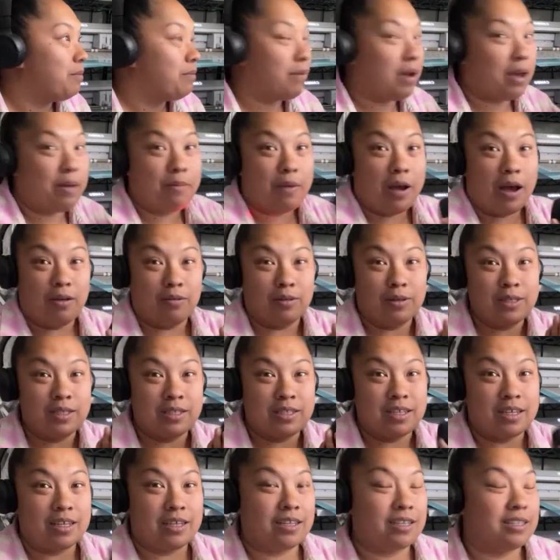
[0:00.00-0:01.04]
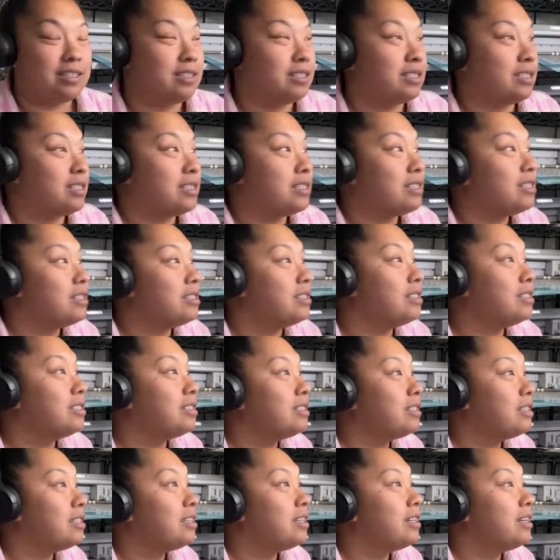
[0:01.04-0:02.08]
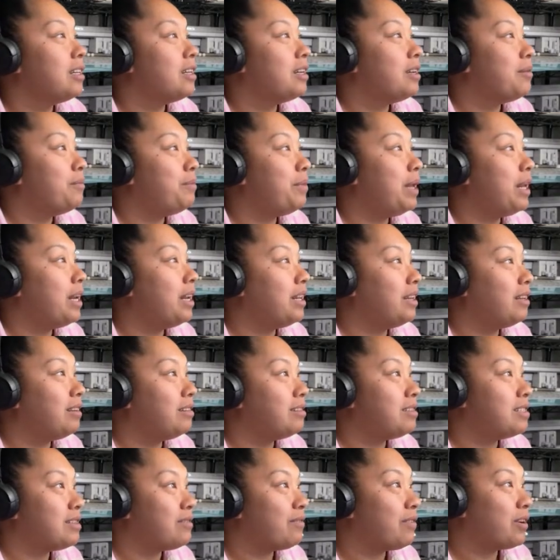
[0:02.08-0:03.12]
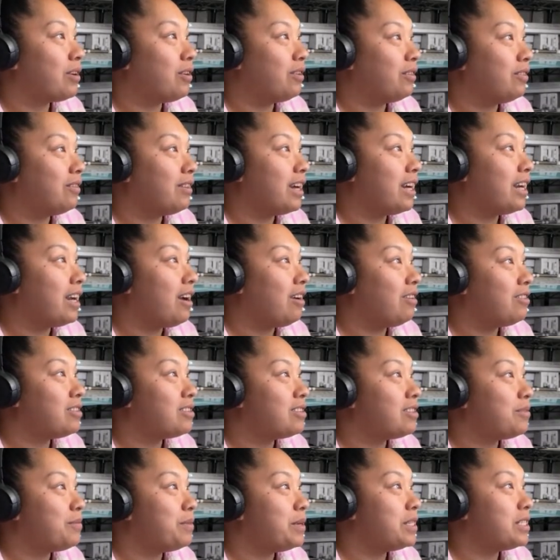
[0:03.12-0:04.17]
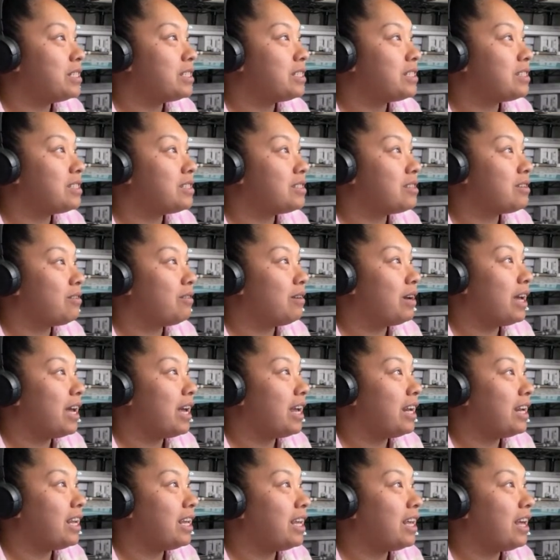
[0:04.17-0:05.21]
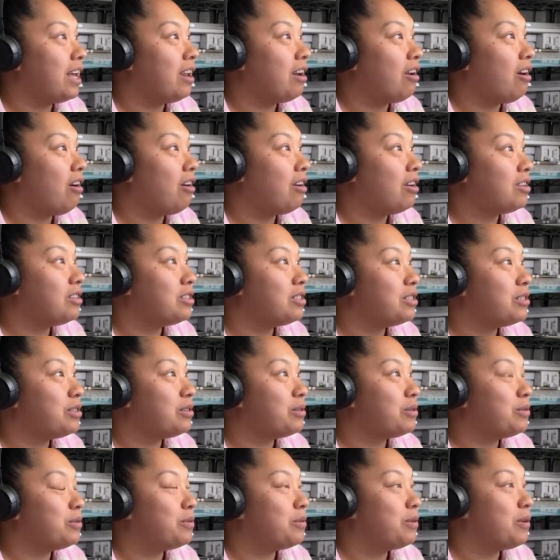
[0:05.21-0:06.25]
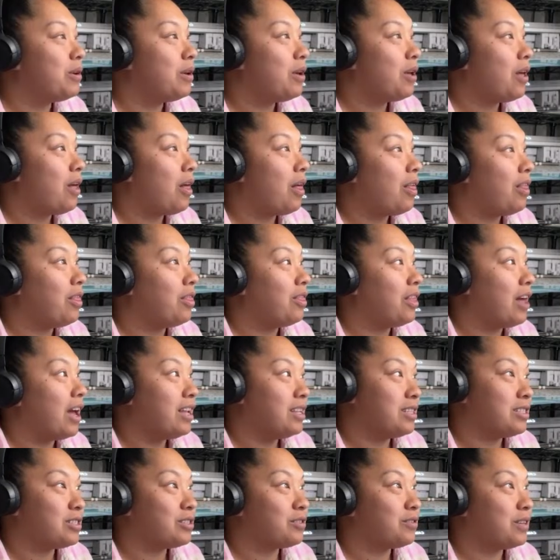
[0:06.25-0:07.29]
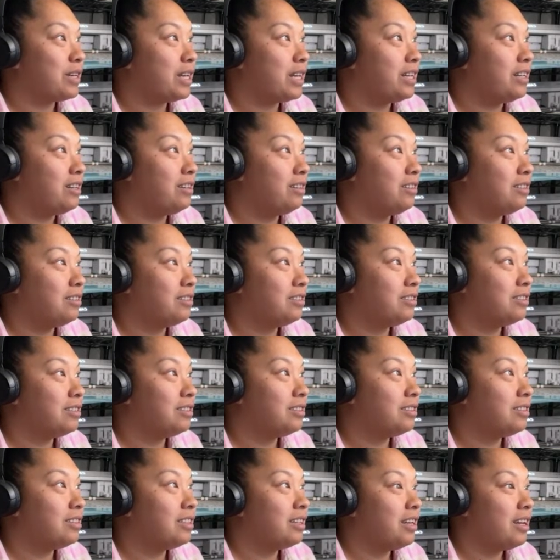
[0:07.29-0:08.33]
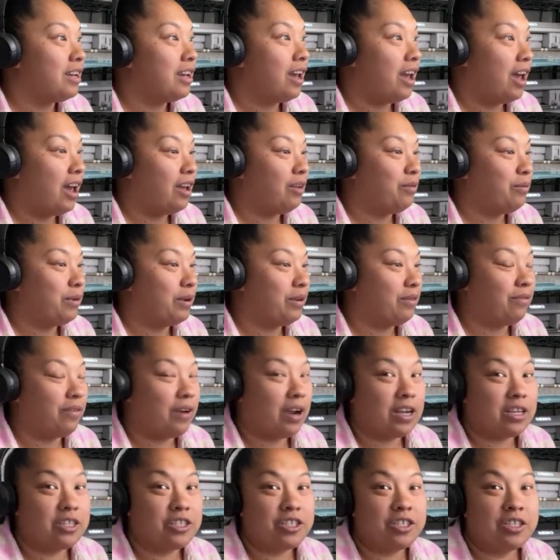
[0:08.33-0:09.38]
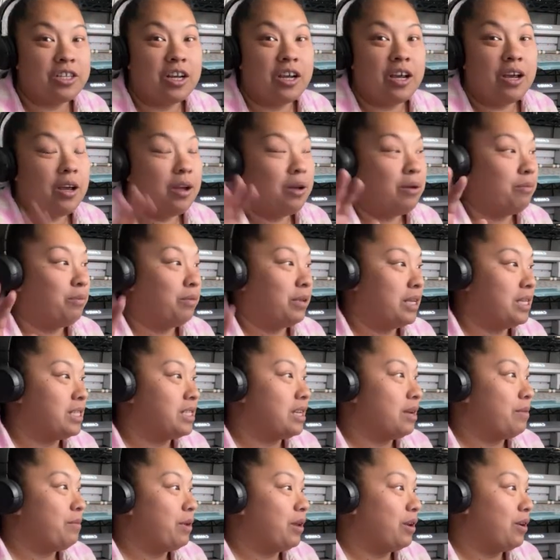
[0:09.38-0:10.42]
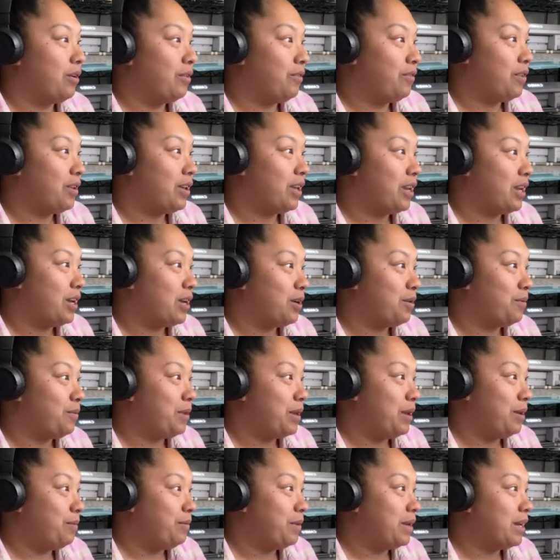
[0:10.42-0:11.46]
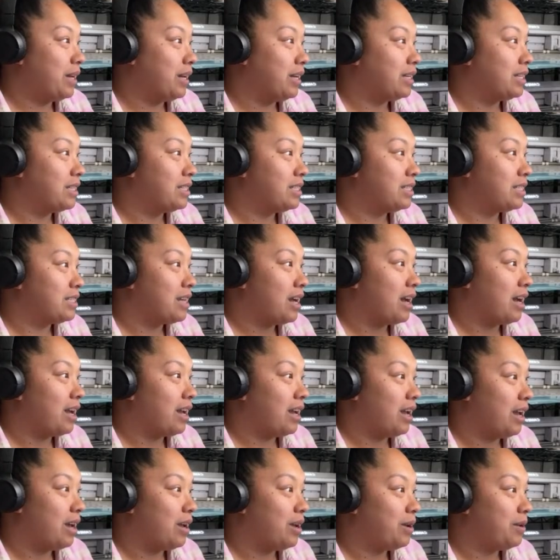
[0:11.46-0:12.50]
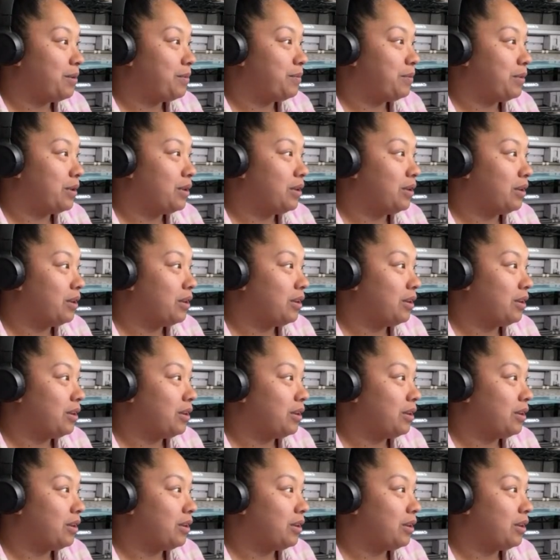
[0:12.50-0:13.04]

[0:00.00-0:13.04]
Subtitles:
My mouse is being a little difficult right now. So let me just go ahead and get onto that screen, hit refresh. Please let me know if you can hear me because I am